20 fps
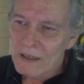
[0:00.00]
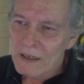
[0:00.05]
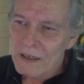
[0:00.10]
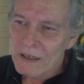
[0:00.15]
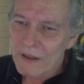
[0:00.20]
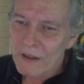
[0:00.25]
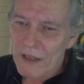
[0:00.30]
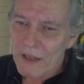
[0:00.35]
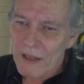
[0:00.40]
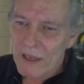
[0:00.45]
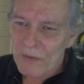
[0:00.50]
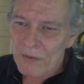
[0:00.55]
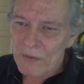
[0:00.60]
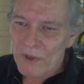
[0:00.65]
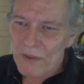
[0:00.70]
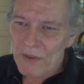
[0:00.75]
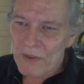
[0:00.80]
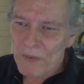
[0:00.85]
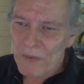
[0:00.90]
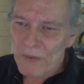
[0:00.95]
And then
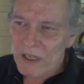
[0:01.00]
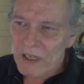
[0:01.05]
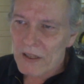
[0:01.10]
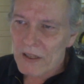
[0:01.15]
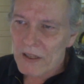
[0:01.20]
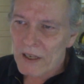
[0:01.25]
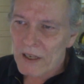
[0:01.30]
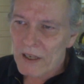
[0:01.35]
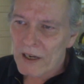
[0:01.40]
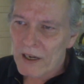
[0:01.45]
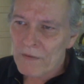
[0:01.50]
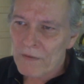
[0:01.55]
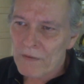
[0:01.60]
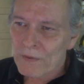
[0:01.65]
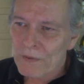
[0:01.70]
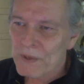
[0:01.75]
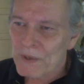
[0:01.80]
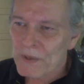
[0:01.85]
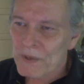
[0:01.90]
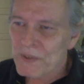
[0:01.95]
with the money that I've
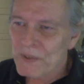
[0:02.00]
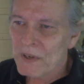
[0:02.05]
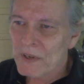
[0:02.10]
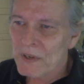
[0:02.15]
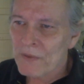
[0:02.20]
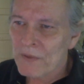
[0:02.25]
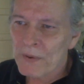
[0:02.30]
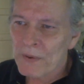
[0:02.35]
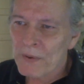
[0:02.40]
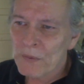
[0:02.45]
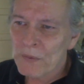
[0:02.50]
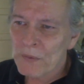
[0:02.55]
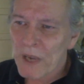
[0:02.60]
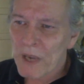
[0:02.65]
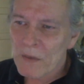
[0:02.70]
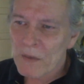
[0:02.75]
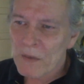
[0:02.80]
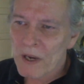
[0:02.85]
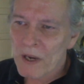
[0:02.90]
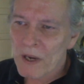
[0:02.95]
received through
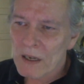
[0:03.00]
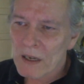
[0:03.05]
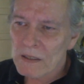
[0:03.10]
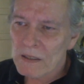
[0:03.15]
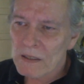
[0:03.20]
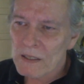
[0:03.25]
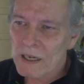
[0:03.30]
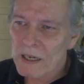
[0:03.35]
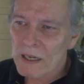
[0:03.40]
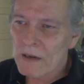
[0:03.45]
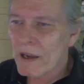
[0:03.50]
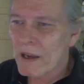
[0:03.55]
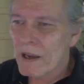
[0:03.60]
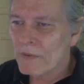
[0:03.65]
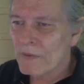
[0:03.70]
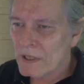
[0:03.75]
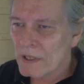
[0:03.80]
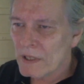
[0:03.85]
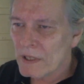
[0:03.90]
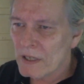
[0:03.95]
PayPal, I'll have
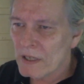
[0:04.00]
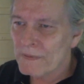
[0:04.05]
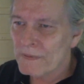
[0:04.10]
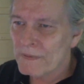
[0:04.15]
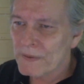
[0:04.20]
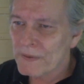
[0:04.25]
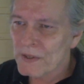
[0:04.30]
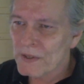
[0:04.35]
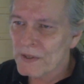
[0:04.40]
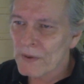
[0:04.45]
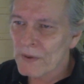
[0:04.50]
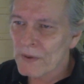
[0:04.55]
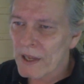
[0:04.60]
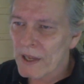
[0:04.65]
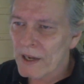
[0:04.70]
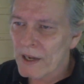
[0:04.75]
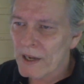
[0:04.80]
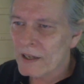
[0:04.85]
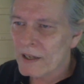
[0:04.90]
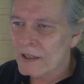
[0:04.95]
enough so
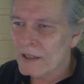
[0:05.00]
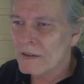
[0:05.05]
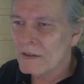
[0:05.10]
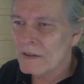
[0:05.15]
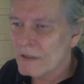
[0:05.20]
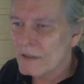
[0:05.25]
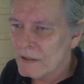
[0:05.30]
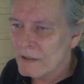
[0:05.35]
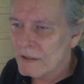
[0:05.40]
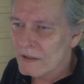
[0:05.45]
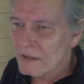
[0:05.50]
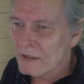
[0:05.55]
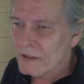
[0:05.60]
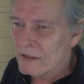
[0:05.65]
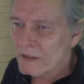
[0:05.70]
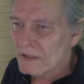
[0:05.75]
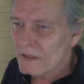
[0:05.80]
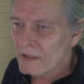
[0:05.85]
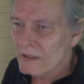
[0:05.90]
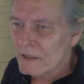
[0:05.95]
that I can
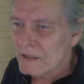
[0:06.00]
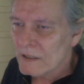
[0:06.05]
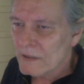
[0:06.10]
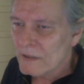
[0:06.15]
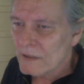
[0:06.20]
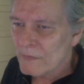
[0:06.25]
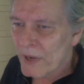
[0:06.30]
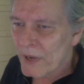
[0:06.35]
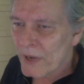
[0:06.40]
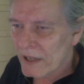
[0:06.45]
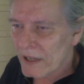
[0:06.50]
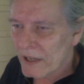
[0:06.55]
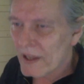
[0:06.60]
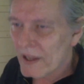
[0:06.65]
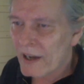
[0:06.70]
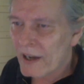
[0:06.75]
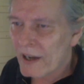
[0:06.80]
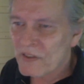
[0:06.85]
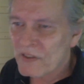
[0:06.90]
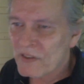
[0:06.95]
pay
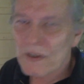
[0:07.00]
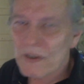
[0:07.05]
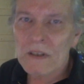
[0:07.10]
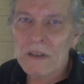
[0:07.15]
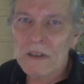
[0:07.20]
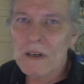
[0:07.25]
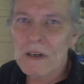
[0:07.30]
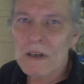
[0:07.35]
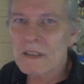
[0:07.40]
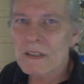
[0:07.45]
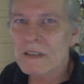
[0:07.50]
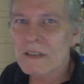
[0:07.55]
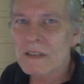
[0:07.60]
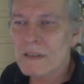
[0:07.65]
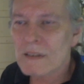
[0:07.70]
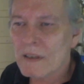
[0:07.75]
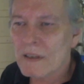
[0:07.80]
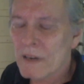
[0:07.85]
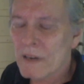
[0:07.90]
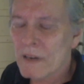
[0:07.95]
the extra
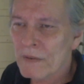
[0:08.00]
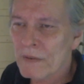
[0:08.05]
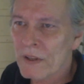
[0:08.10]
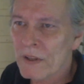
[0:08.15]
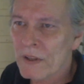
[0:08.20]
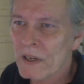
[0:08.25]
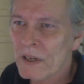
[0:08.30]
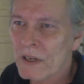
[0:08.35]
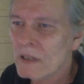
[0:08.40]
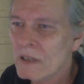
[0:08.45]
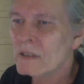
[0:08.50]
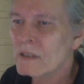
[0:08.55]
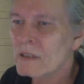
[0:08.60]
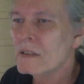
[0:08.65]
costs and everything.